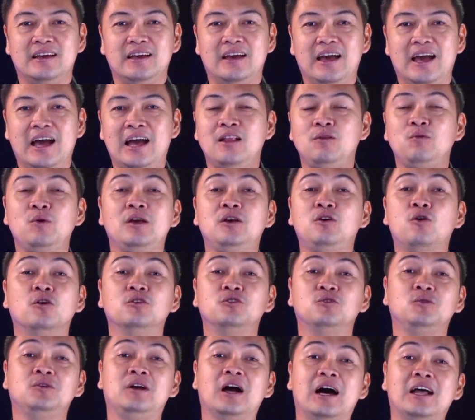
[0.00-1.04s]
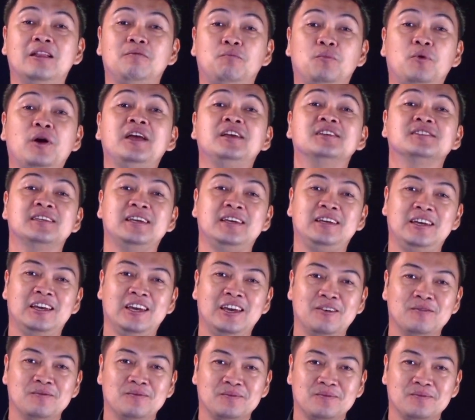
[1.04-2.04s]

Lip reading: And we go to God praising Him